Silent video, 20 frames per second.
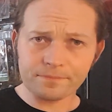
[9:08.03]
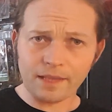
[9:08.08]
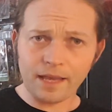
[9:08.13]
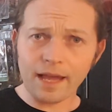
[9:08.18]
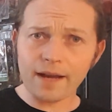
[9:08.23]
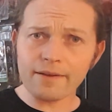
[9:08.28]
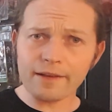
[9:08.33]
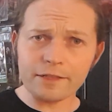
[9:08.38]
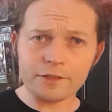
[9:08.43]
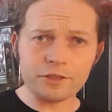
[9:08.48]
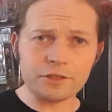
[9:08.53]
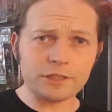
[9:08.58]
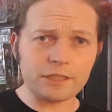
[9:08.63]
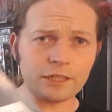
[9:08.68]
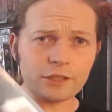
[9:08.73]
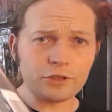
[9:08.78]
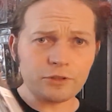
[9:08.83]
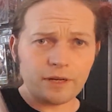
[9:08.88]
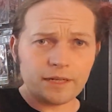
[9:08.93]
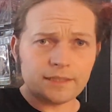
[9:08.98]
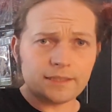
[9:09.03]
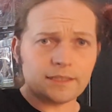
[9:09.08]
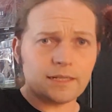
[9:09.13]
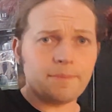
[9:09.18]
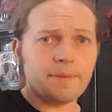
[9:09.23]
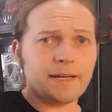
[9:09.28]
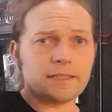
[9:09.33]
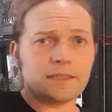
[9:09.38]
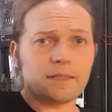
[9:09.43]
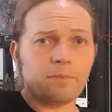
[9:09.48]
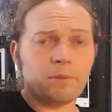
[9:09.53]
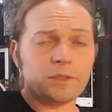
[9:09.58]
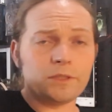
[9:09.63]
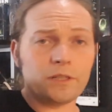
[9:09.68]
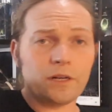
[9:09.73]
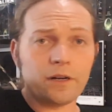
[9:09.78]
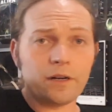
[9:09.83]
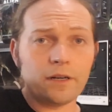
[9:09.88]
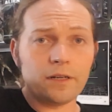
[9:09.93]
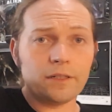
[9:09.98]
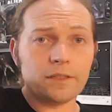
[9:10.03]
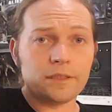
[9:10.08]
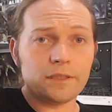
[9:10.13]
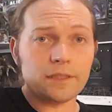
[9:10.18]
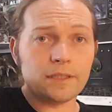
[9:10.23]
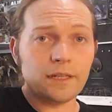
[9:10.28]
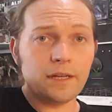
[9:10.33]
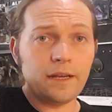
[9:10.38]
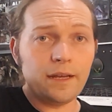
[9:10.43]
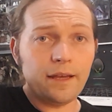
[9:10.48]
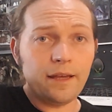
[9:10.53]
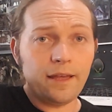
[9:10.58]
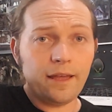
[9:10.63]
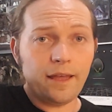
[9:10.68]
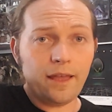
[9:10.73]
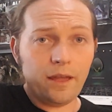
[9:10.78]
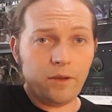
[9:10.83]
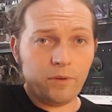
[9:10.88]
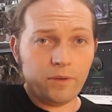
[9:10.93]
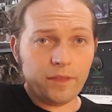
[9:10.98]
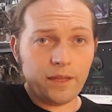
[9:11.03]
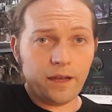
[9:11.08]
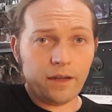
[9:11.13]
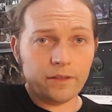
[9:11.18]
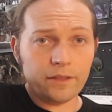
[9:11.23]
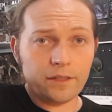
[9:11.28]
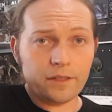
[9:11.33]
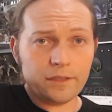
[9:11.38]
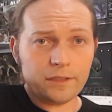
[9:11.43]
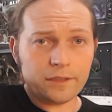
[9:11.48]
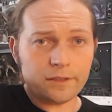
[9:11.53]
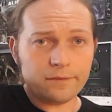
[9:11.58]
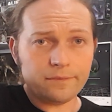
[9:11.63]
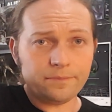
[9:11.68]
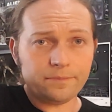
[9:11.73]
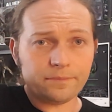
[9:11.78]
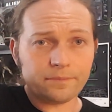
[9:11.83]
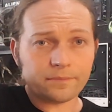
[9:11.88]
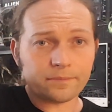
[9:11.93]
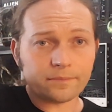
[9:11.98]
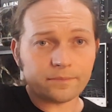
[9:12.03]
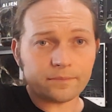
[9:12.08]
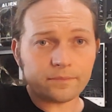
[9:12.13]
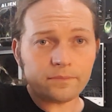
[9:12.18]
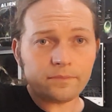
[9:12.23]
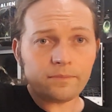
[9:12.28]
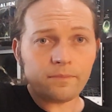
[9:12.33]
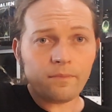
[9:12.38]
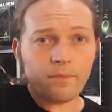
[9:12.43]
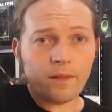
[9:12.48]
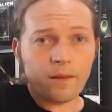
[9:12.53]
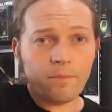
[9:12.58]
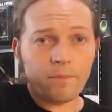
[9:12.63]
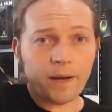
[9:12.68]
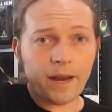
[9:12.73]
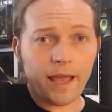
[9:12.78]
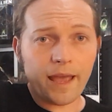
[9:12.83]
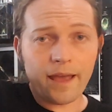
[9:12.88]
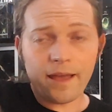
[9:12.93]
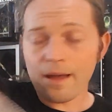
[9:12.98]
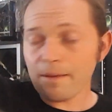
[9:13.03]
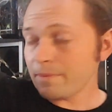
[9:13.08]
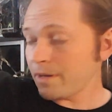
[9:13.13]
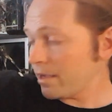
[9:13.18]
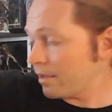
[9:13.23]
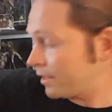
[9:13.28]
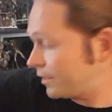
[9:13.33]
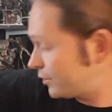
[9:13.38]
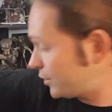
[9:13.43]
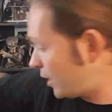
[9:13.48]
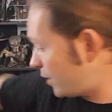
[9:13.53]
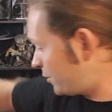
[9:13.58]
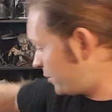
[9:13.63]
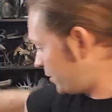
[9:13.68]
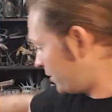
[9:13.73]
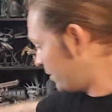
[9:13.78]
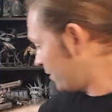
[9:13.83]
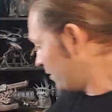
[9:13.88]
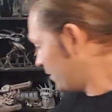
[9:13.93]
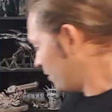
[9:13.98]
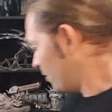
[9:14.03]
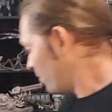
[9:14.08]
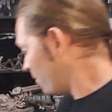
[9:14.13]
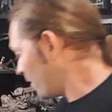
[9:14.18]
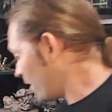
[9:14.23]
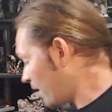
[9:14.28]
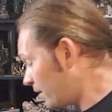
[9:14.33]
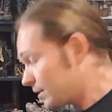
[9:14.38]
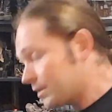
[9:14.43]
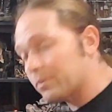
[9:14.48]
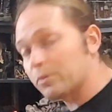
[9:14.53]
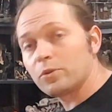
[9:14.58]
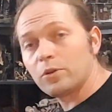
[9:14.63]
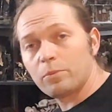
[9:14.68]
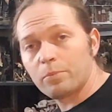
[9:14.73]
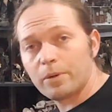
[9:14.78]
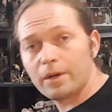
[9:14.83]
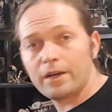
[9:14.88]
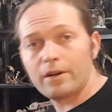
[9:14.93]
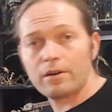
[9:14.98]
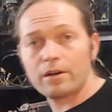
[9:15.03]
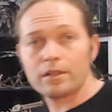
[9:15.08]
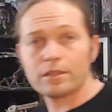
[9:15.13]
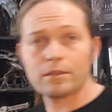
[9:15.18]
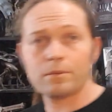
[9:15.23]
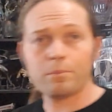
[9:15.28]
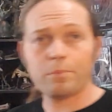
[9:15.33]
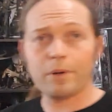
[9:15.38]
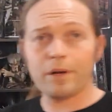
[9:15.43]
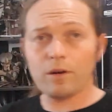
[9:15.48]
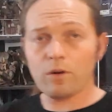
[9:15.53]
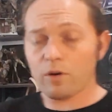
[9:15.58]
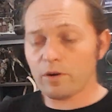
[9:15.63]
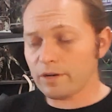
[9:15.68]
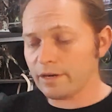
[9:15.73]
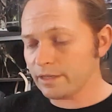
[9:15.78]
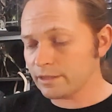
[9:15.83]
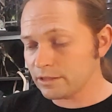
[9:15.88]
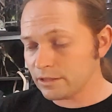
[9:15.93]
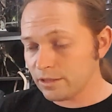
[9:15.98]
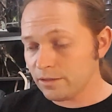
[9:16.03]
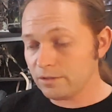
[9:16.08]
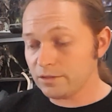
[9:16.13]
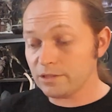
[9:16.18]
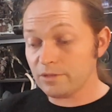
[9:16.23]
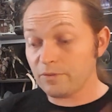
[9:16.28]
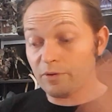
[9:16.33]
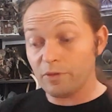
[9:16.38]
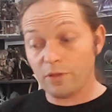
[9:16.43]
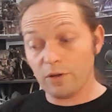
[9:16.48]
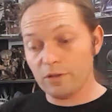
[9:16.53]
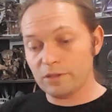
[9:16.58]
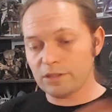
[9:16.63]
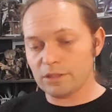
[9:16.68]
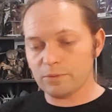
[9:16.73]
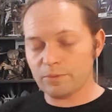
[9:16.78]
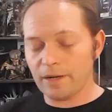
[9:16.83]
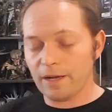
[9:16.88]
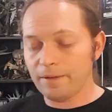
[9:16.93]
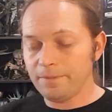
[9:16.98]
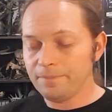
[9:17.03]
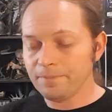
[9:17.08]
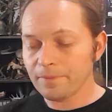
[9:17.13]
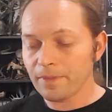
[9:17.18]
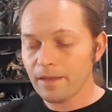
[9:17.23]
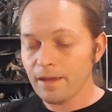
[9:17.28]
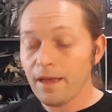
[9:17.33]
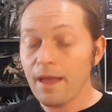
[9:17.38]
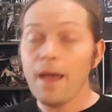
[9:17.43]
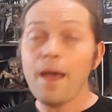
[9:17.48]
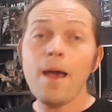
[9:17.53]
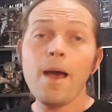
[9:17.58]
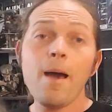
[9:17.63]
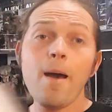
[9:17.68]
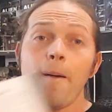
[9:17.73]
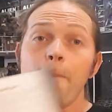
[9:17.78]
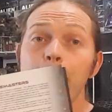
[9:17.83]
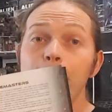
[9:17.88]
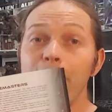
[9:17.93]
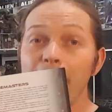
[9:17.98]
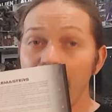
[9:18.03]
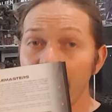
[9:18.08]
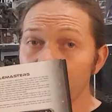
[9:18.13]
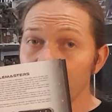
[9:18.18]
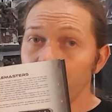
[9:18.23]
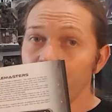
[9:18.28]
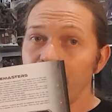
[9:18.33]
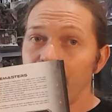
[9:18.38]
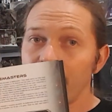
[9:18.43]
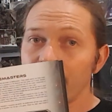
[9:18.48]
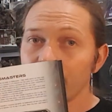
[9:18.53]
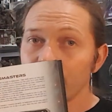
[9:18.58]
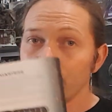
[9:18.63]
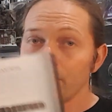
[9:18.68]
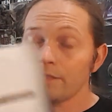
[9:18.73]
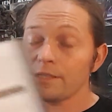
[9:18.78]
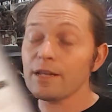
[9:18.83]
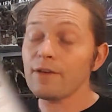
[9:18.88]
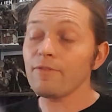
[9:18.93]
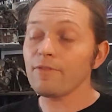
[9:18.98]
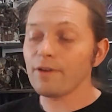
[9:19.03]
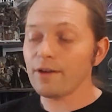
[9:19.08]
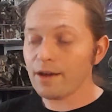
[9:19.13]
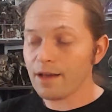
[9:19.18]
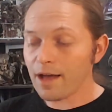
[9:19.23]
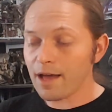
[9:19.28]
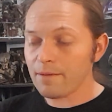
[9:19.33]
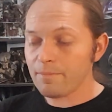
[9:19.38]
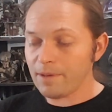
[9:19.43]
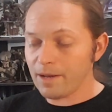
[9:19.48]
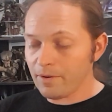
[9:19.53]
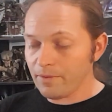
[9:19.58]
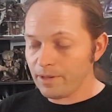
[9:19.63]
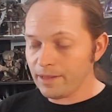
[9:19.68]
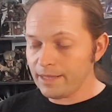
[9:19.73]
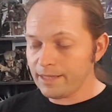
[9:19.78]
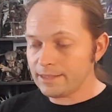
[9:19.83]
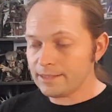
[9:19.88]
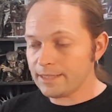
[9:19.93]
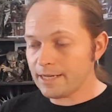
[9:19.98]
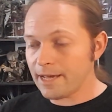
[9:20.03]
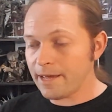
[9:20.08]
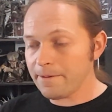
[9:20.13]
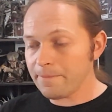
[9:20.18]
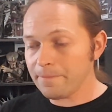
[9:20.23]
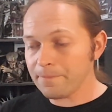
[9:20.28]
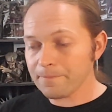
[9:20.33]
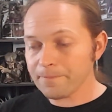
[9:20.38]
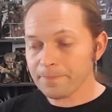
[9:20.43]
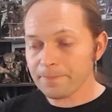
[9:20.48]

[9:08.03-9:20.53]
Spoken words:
Kind of interesting choice to mix the Berserkers in with the Elders. But hey, I'm not going to judge. We got some cool pre-order exclusive with those as well. Battle Masters have not been released yet.